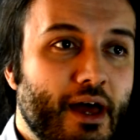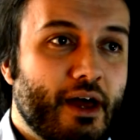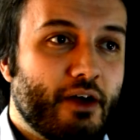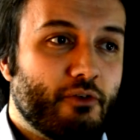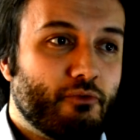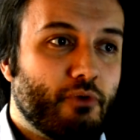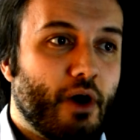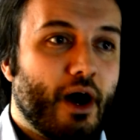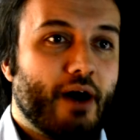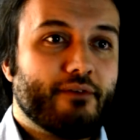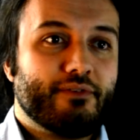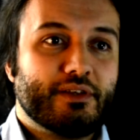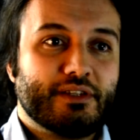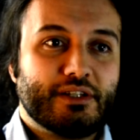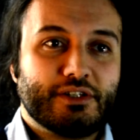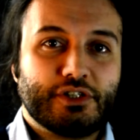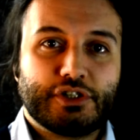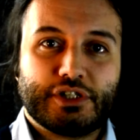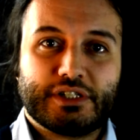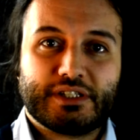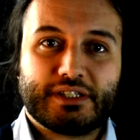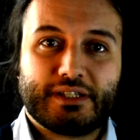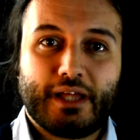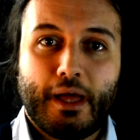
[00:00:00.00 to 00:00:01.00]
rather than
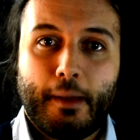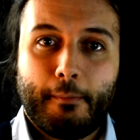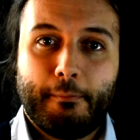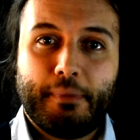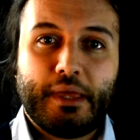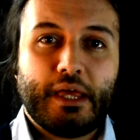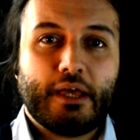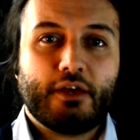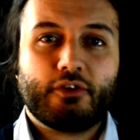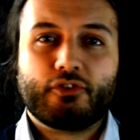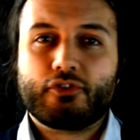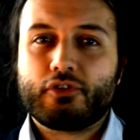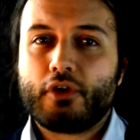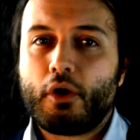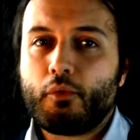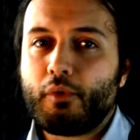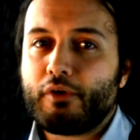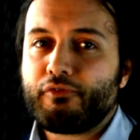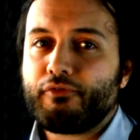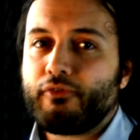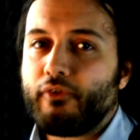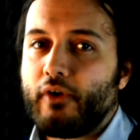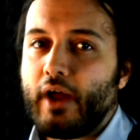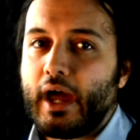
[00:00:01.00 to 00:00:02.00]
just being so
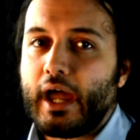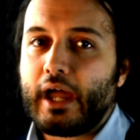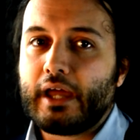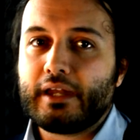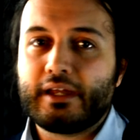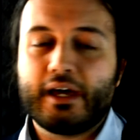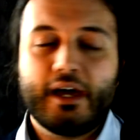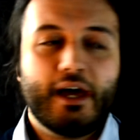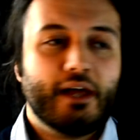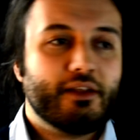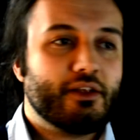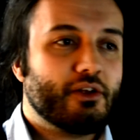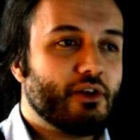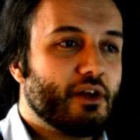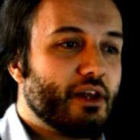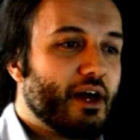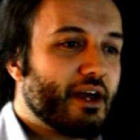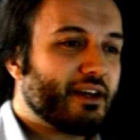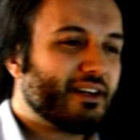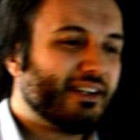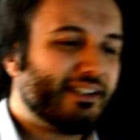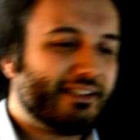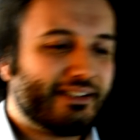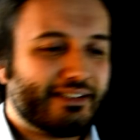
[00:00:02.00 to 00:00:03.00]
afraid that you're
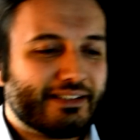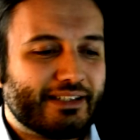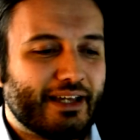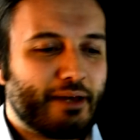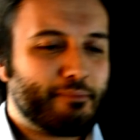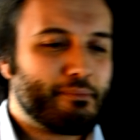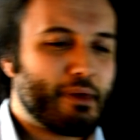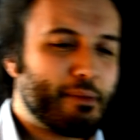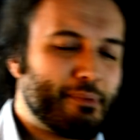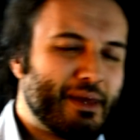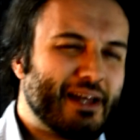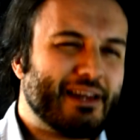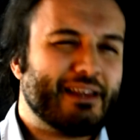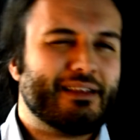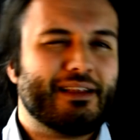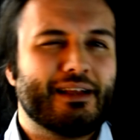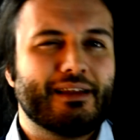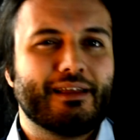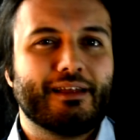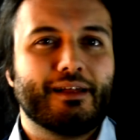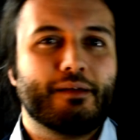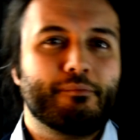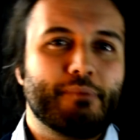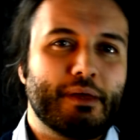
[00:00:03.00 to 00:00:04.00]
like, oh yeah, maybe I need a
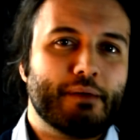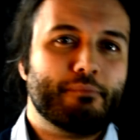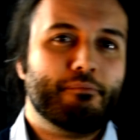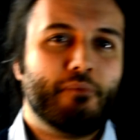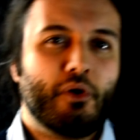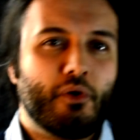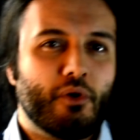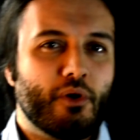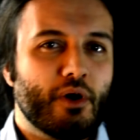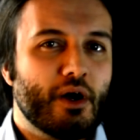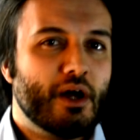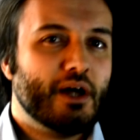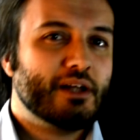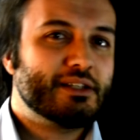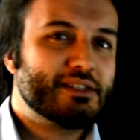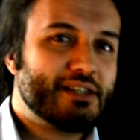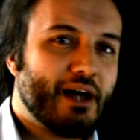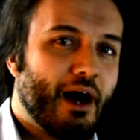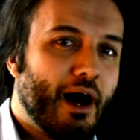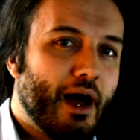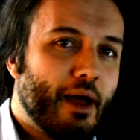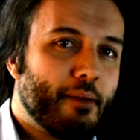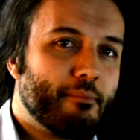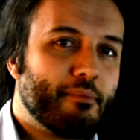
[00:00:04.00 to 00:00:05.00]
little bit more
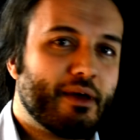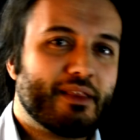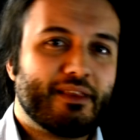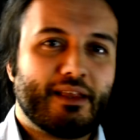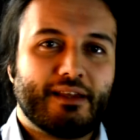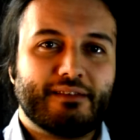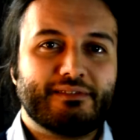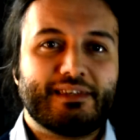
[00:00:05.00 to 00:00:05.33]
time, and then